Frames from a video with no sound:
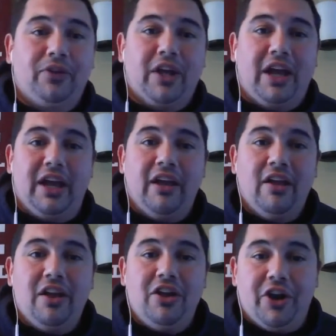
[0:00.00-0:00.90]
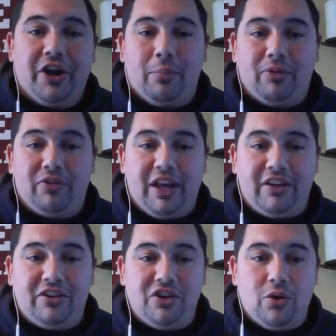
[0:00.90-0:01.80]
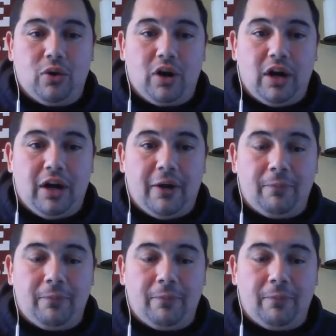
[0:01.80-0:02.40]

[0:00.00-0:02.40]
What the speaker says: okay? You're going to present your